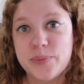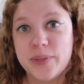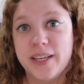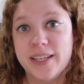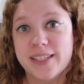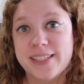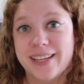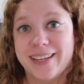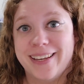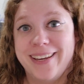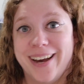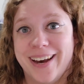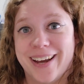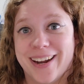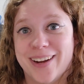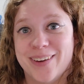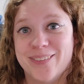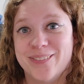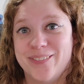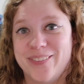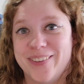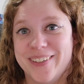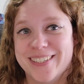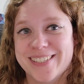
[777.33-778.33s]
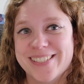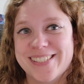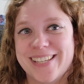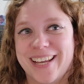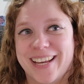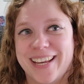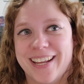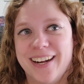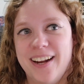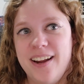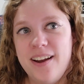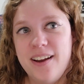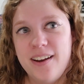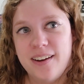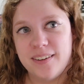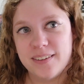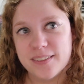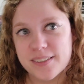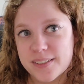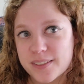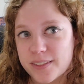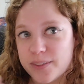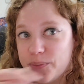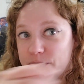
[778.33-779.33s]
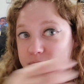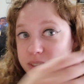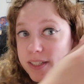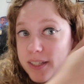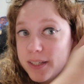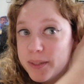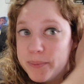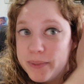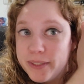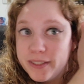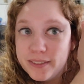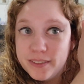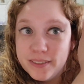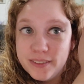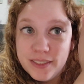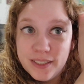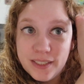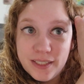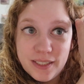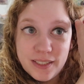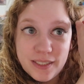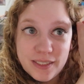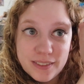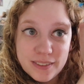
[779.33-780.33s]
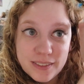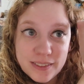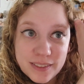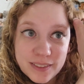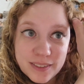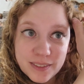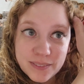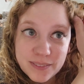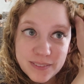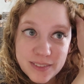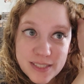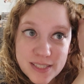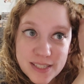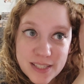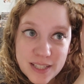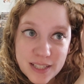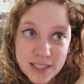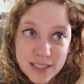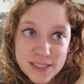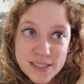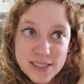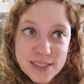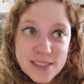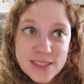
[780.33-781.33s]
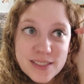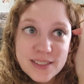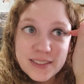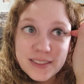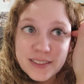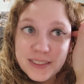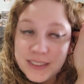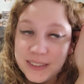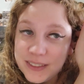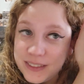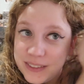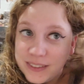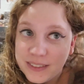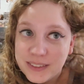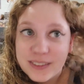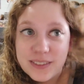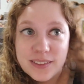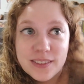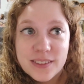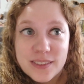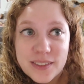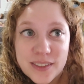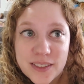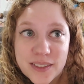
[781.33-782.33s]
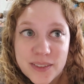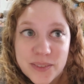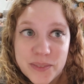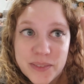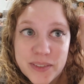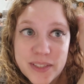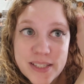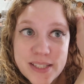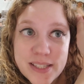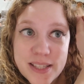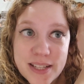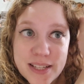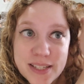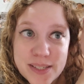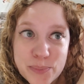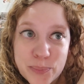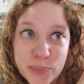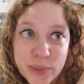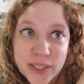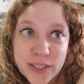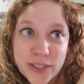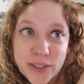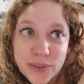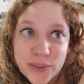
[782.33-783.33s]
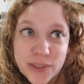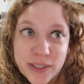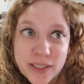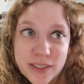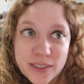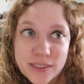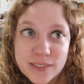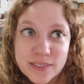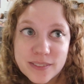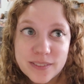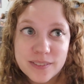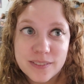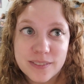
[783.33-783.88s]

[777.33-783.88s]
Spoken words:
because I got up for a second. Also, can we talk about what is this? What is this bit doing?